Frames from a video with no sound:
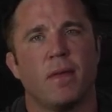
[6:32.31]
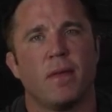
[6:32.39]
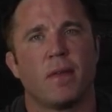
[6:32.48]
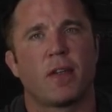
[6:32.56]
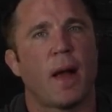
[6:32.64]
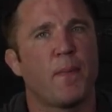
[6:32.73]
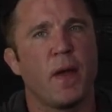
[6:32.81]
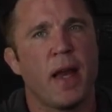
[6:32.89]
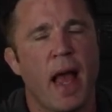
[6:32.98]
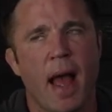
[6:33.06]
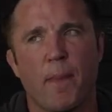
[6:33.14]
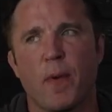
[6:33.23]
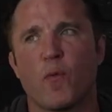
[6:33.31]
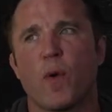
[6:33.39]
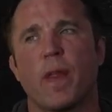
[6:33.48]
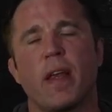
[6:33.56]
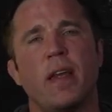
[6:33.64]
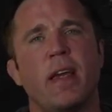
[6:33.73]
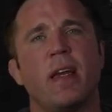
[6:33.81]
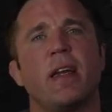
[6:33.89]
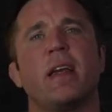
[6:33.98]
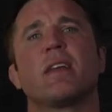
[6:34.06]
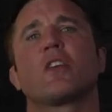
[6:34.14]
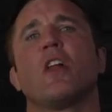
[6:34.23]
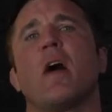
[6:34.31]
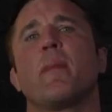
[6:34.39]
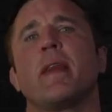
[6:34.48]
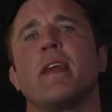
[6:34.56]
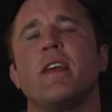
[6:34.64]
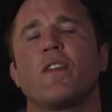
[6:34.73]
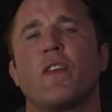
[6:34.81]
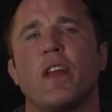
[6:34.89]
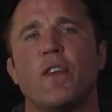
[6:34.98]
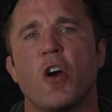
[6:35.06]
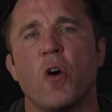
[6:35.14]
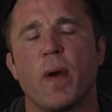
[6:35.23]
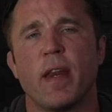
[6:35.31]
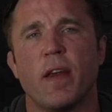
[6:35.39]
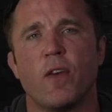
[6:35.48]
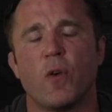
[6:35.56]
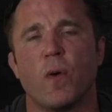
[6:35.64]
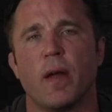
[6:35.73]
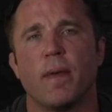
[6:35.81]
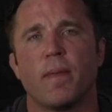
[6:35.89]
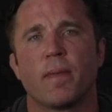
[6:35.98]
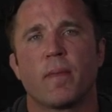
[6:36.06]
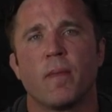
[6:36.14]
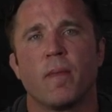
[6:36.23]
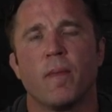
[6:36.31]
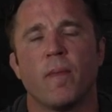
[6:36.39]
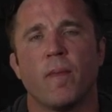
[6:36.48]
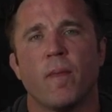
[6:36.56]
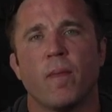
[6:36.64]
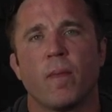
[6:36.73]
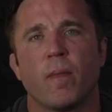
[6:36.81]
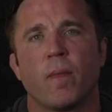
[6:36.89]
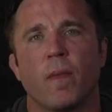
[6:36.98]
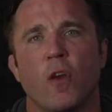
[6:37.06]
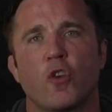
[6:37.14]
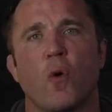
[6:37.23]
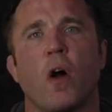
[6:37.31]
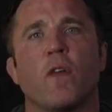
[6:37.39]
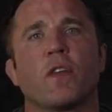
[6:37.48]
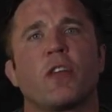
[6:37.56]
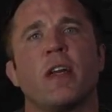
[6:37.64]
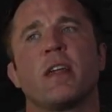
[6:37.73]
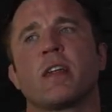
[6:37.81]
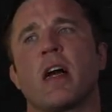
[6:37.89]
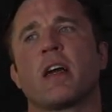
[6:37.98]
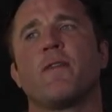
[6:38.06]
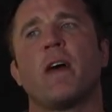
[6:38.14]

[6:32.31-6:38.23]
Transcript: Something happened where they needed Islam and he said no, he didn't do it. So all of a sudden, he's not going to